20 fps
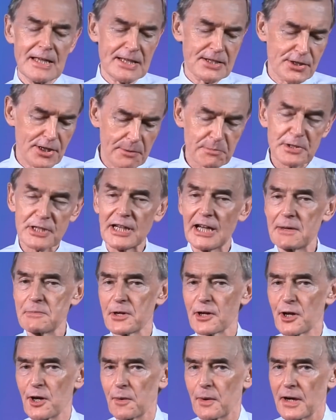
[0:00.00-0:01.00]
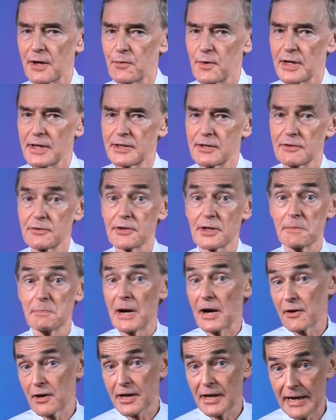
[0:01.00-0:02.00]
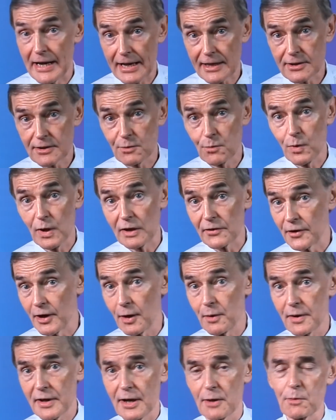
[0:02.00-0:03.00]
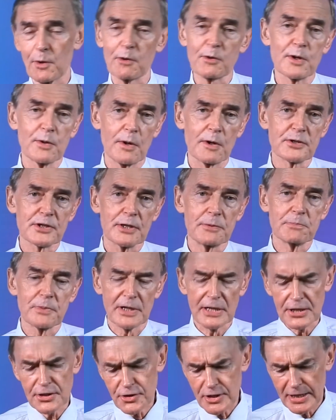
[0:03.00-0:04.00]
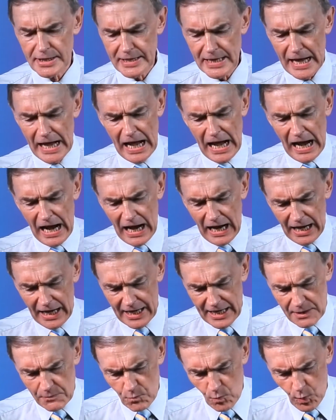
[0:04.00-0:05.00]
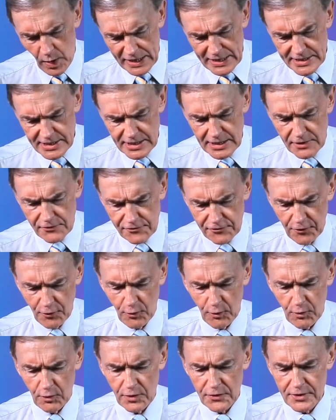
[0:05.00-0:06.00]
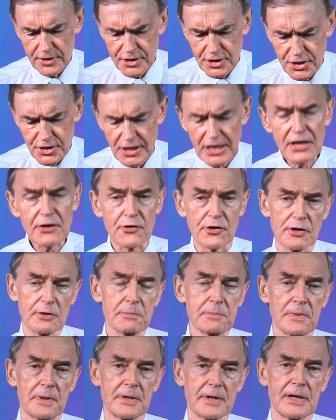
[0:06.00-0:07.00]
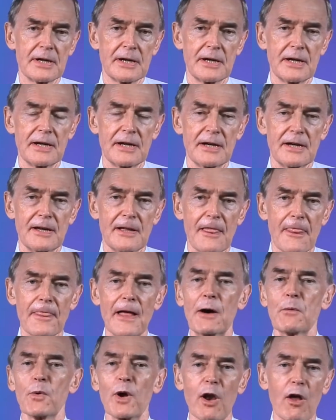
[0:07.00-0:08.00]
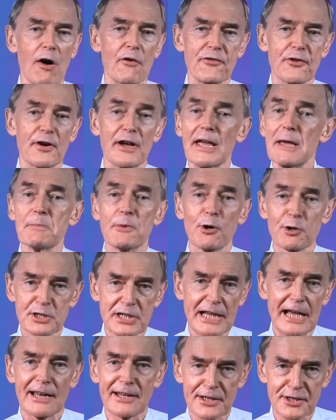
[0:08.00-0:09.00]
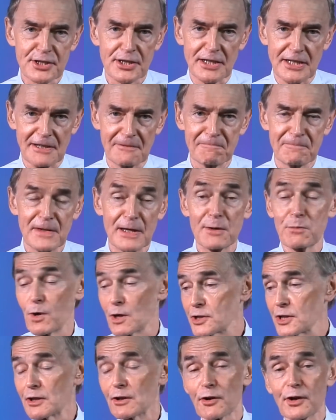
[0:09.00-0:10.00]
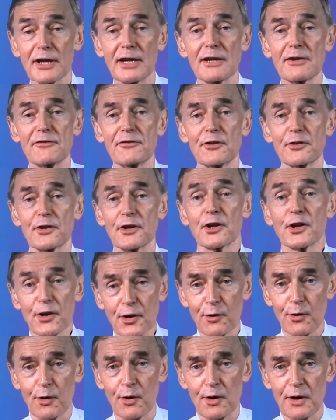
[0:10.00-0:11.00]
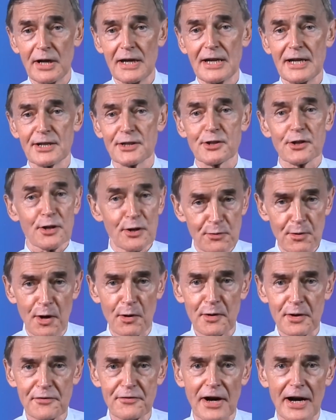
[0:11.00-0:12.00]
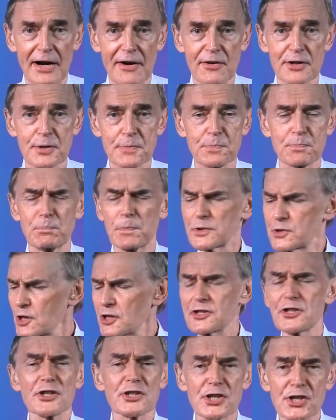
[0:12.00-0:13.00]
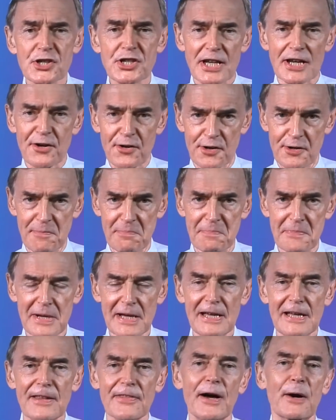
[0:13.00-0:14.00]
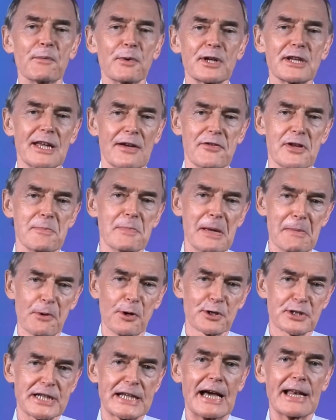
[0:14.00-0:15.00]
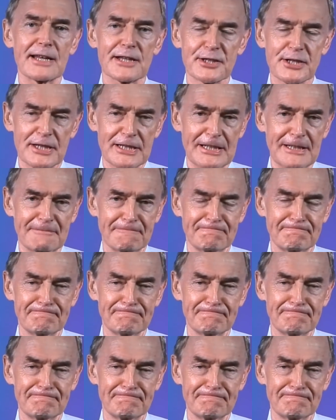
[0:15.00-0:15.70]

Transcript: Some time ago, I read of an American actor, well known, I won't quote him, but he said, I am waiting for the serum that will offer immortality. He wasn't looking for the cure to coronavirus, but just the serum that would give him immortality.